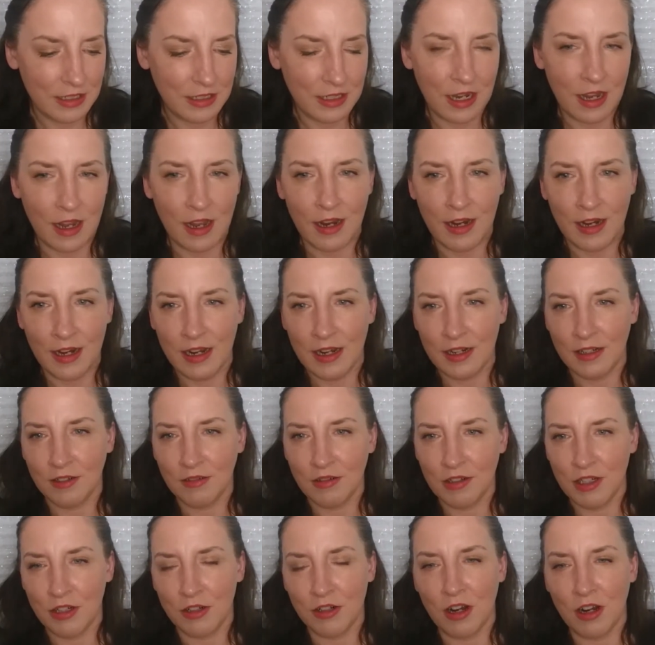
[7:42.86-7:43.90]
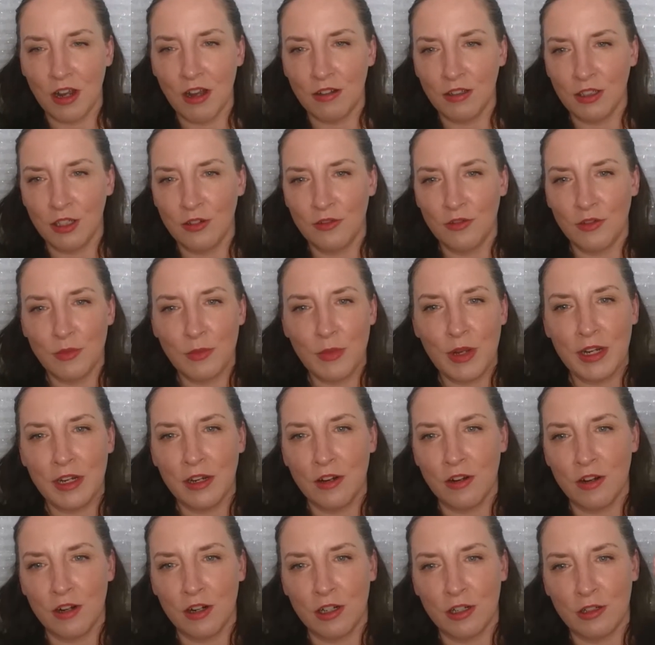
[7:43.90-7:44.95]
yeah, I had glitter all over my
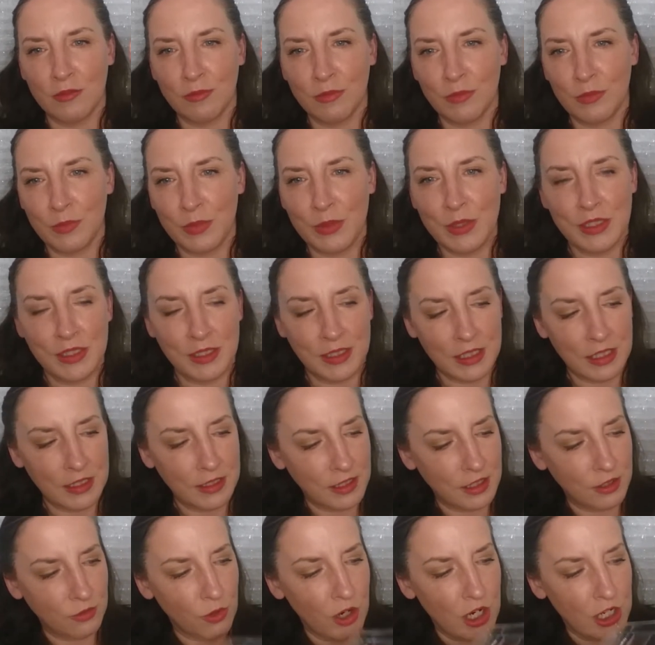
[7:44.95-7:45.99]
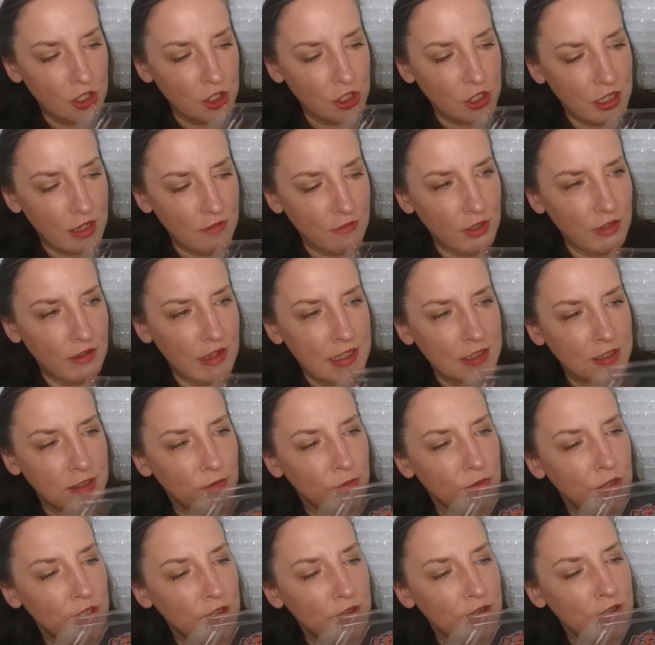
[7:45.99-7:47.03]
arm because I swatched every last
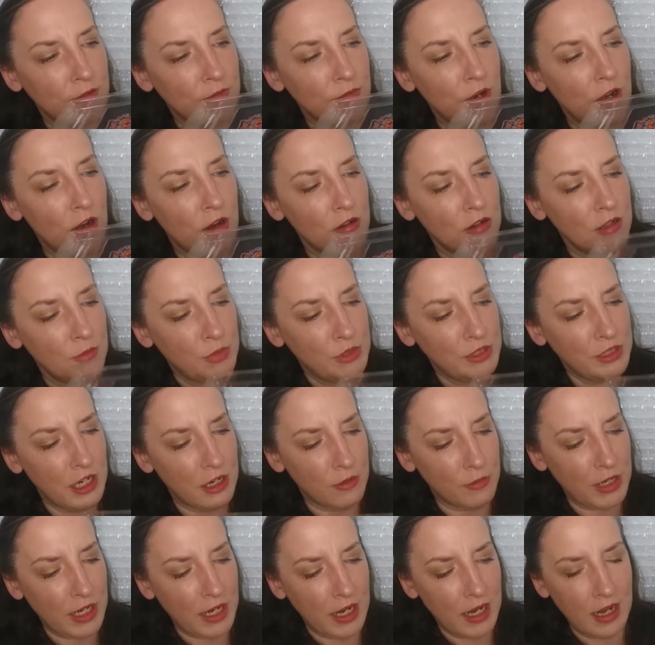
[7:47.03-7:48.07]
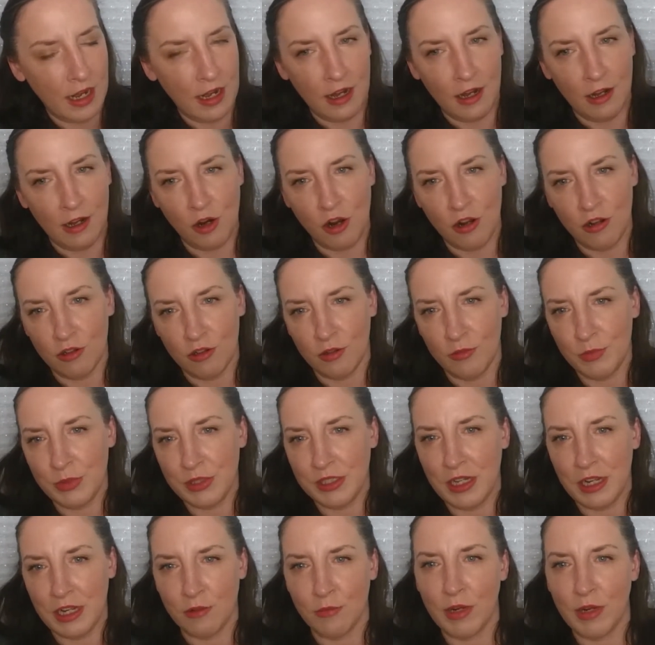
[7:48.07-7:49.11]
one of them, all up and down my hand, all up
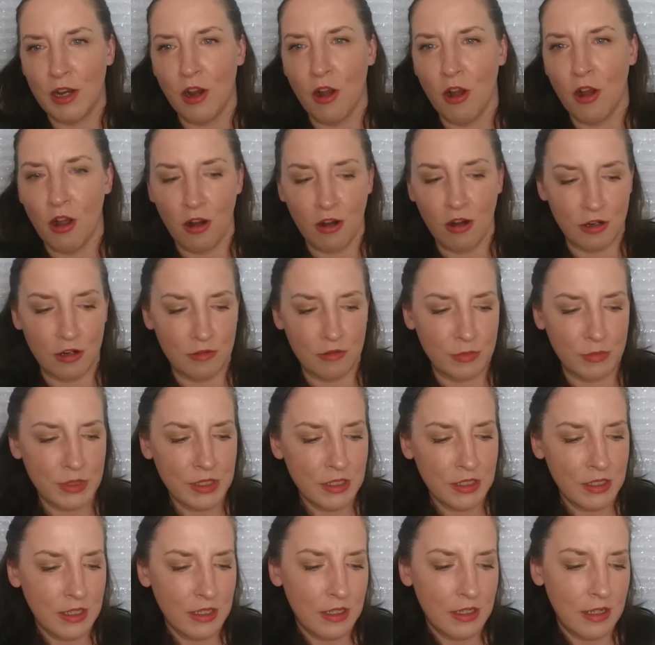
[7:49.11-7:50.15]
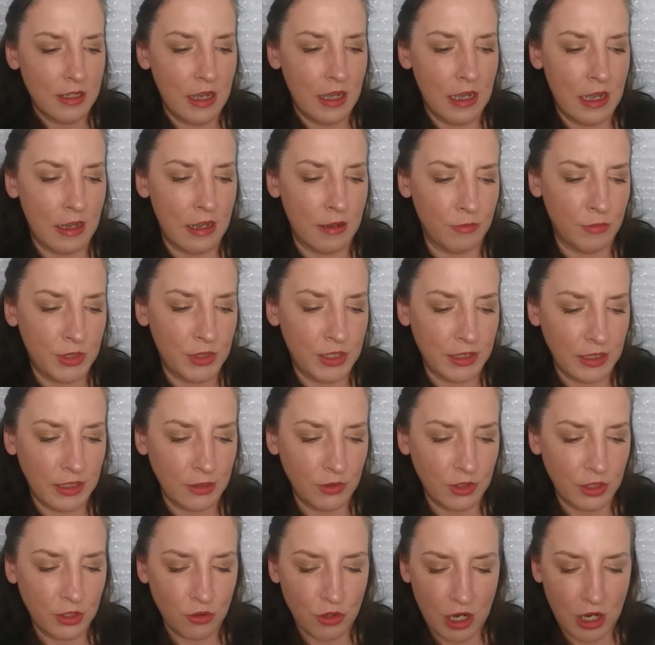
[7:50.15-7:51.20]
and down my arm, because I
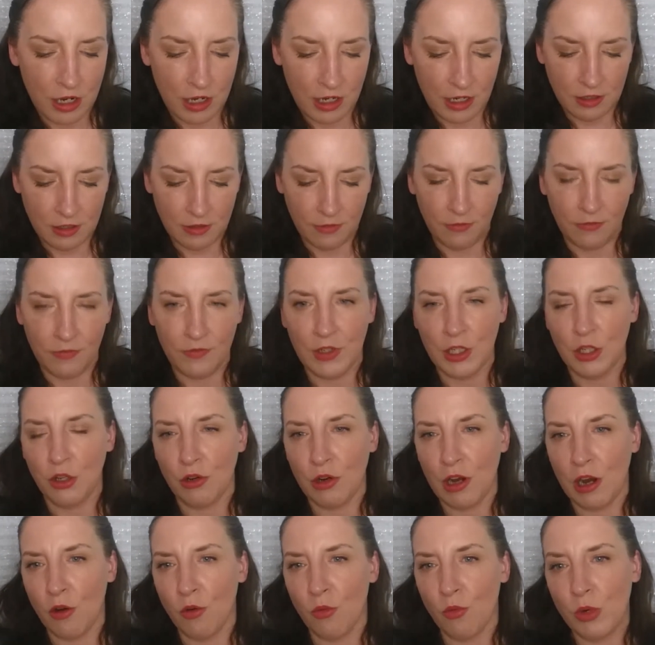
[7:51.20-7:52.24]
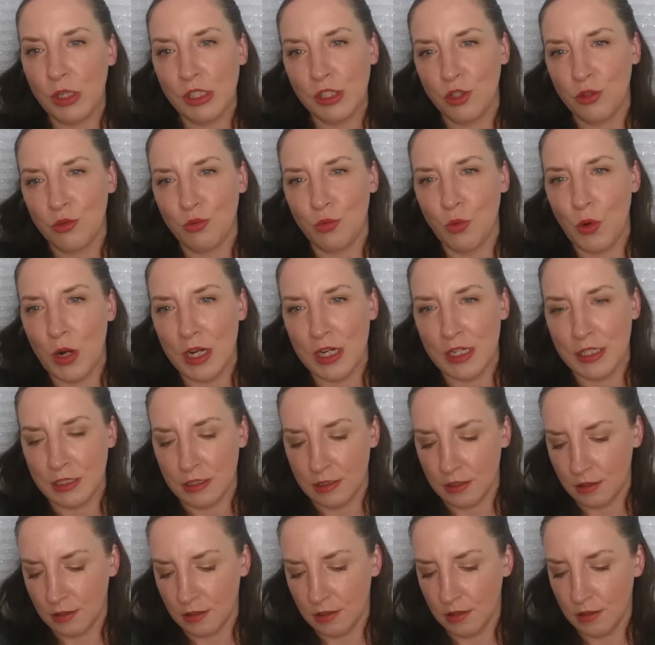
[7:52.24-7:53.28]
was trying to figure out which one